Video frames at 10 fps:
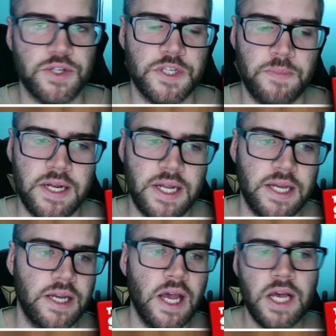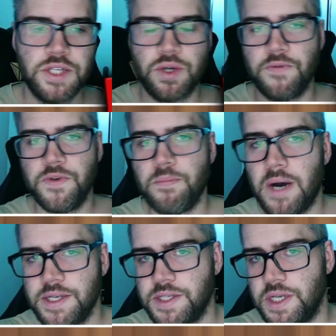spending. So if you
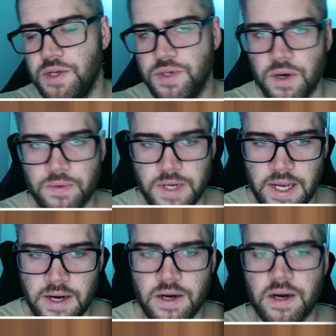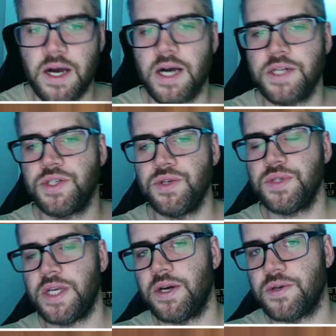must and you don't care,
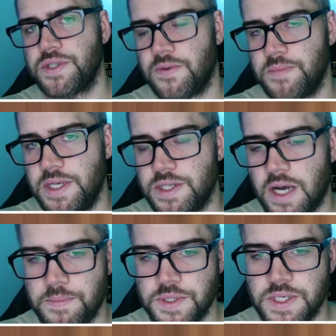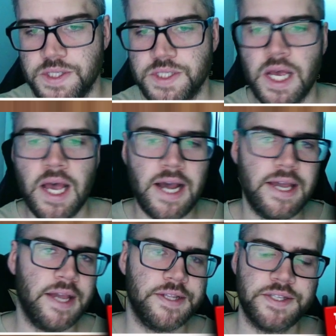choose heroes from these options. I
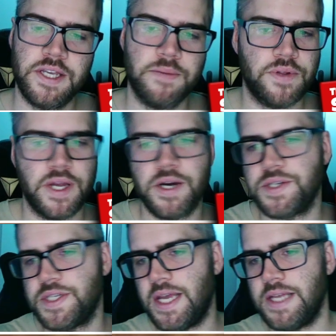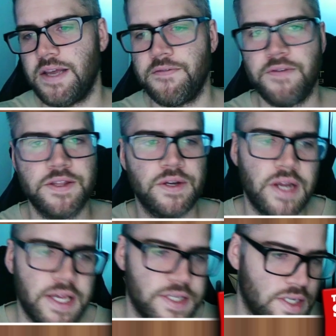hate seeing players saying they fed their
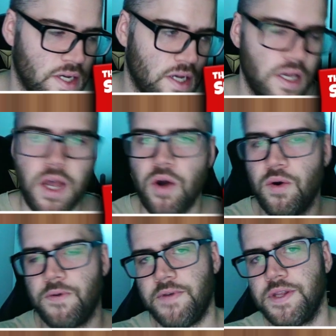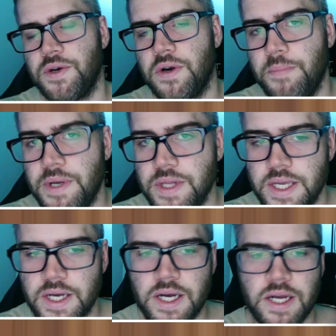Hista or fed their
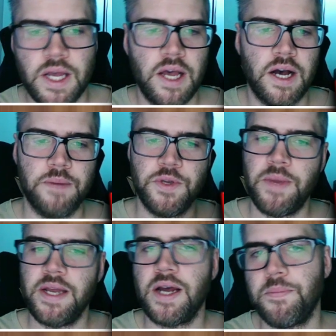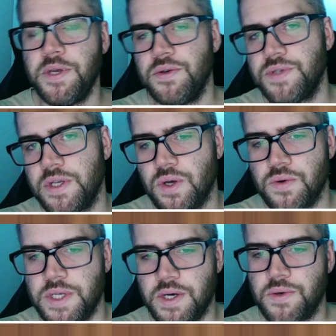Amelia. You may not be using
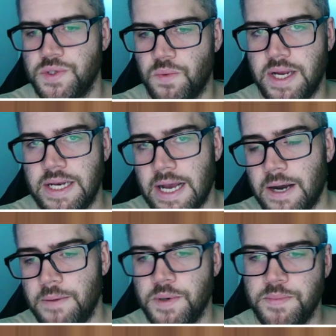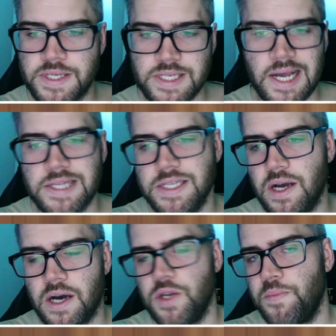those heroes right now, but besides the
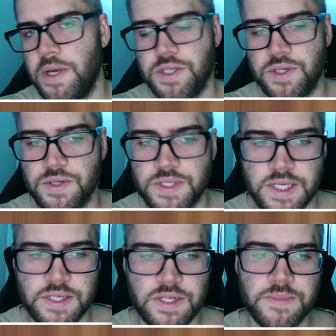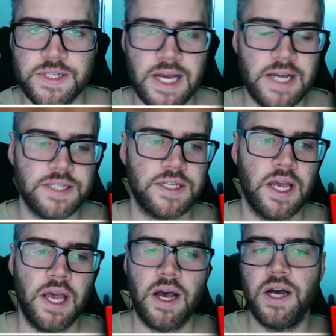occupational system stats,
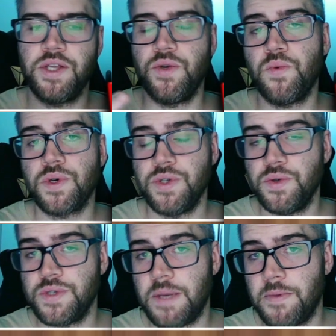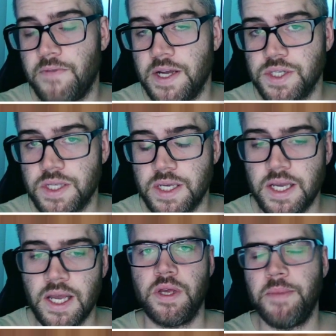you will use them
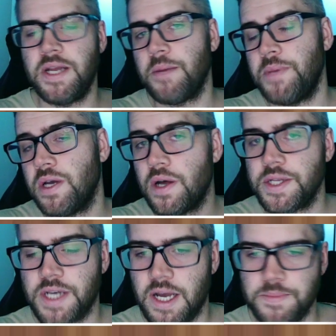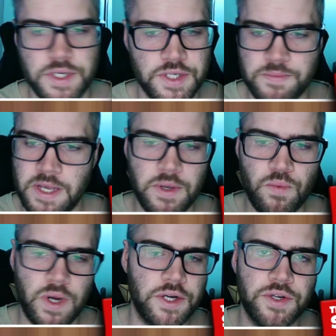eventually. It may not be all the time, such as maybe
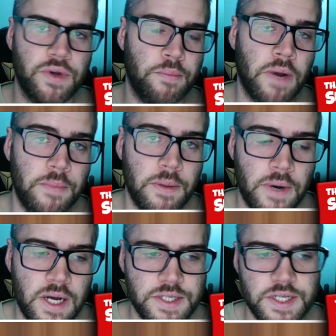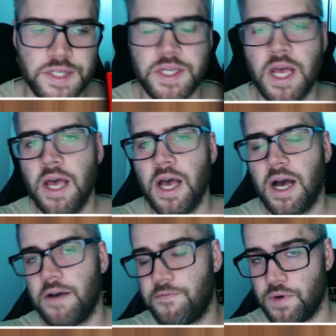when you're doing puppet bosses,
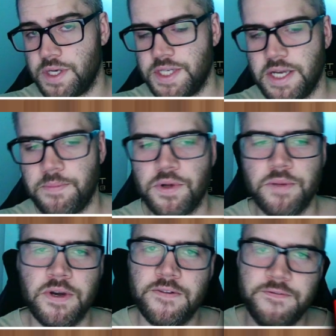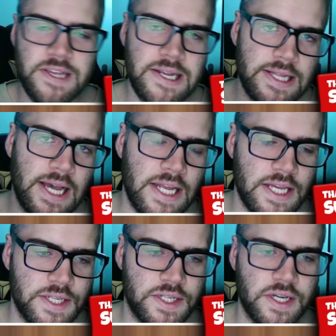for example, but feeding that
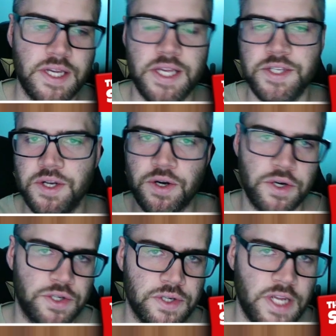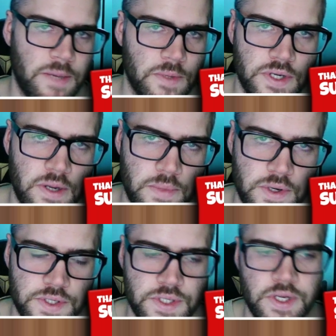Hista is going to hurt your damage
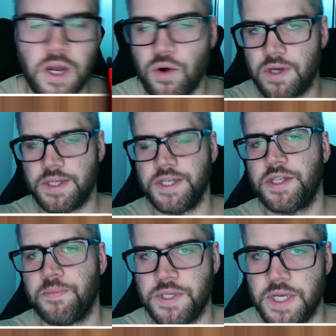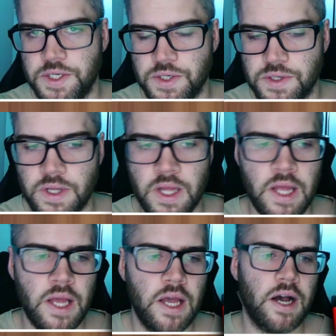numbers, or at least the potential.
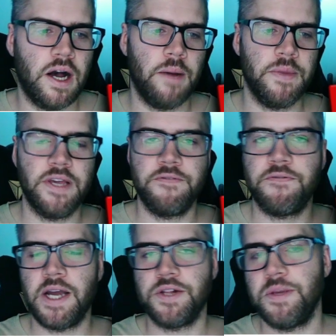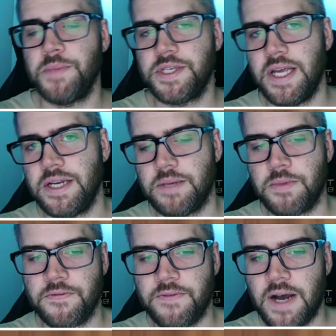And then finally, mistake
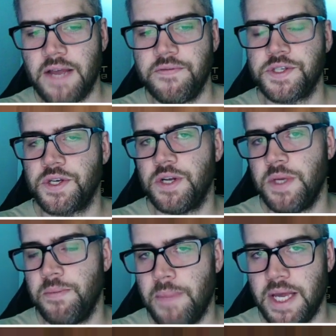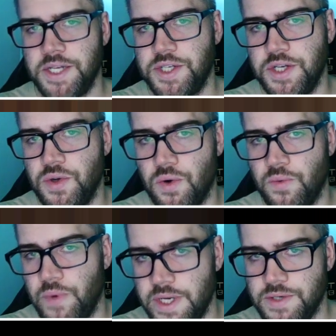number 5 is going to be managing your
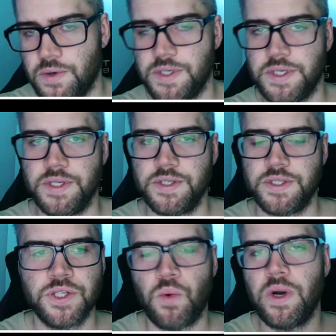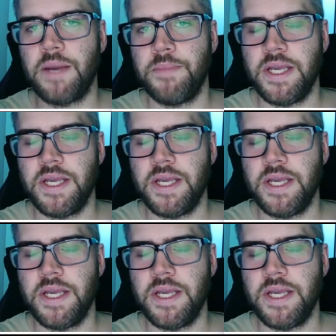resources. So what I mean